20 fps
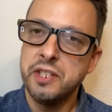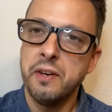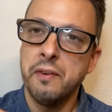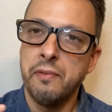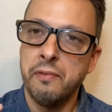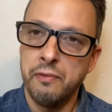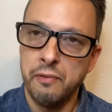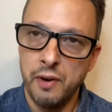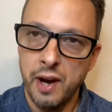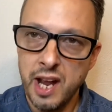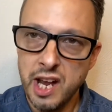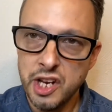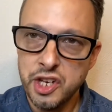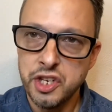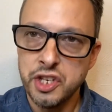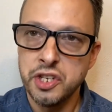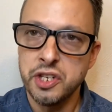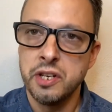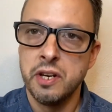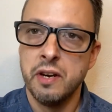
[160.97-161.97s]
a
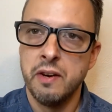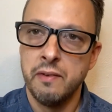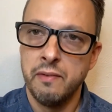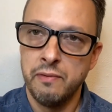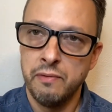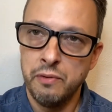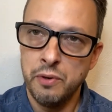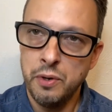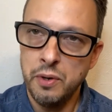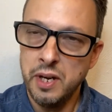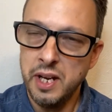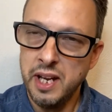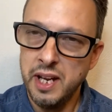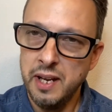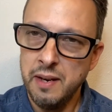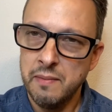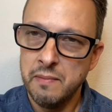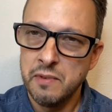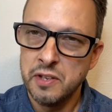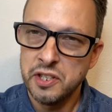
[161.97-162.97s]
fresh,
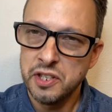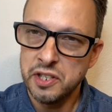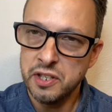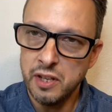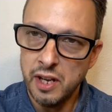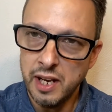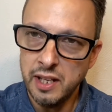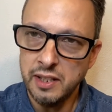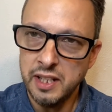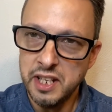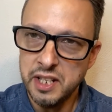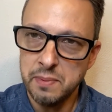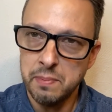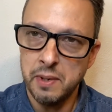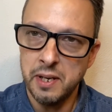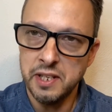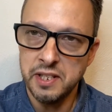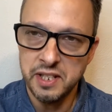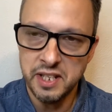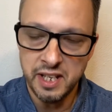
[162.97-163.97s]
fruity, slightly
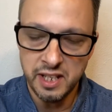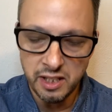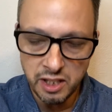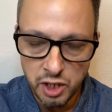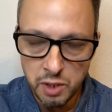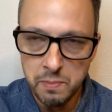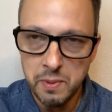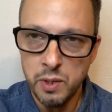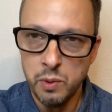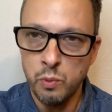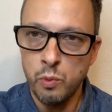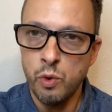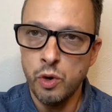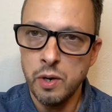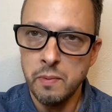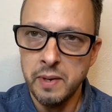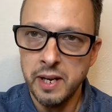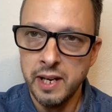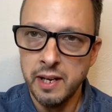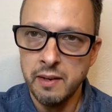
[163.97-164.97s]
spicy, a little bit
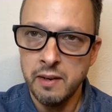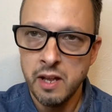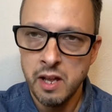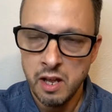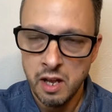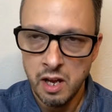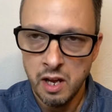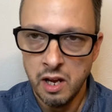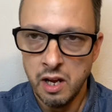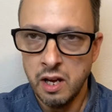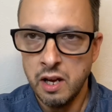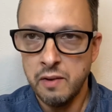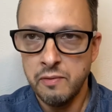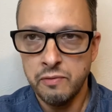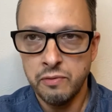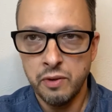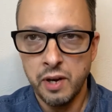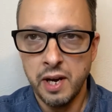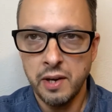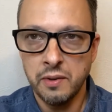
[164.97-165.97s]
warming
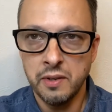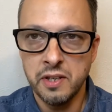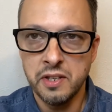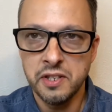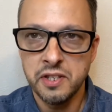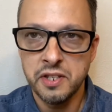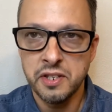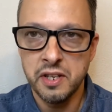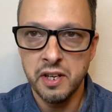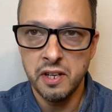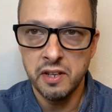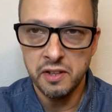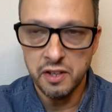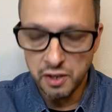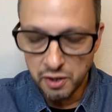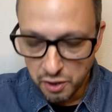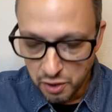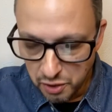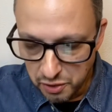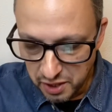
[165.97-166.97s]
fragrance. The
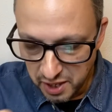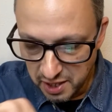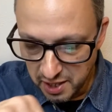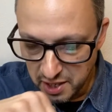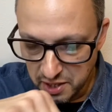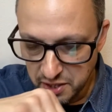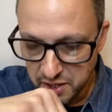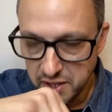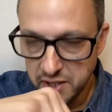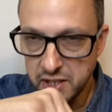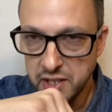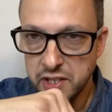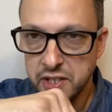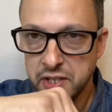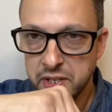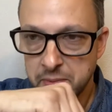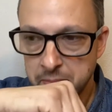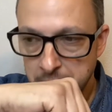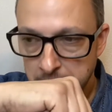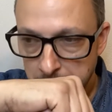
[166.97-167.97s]
earthiness in
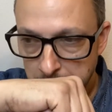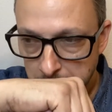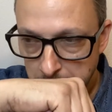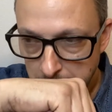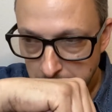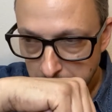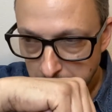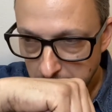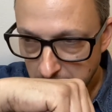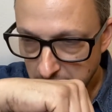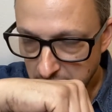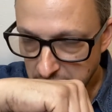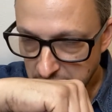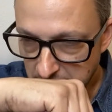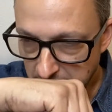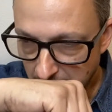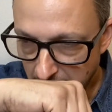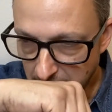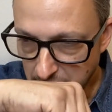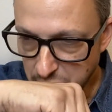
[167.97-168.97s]
this is
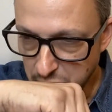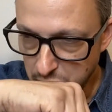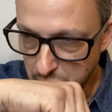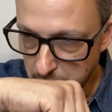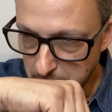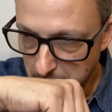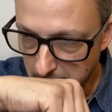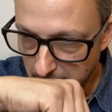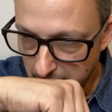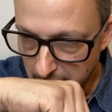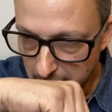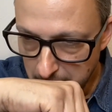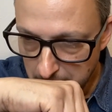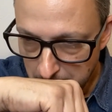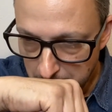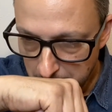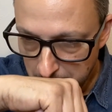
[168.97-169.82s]
not too bad.